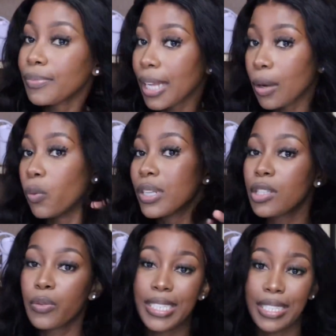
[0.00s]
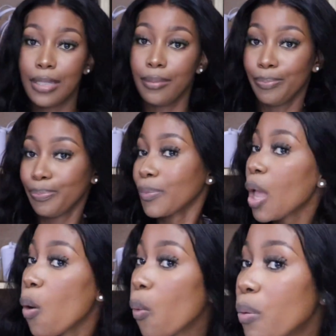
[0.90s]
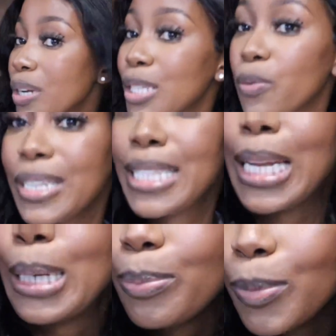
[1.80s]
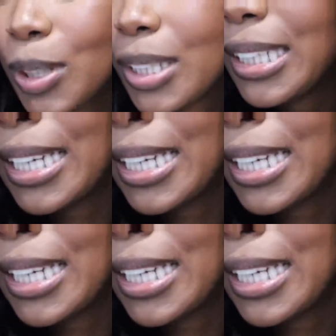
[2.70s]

Like, what's the reason? What was the reason you didn't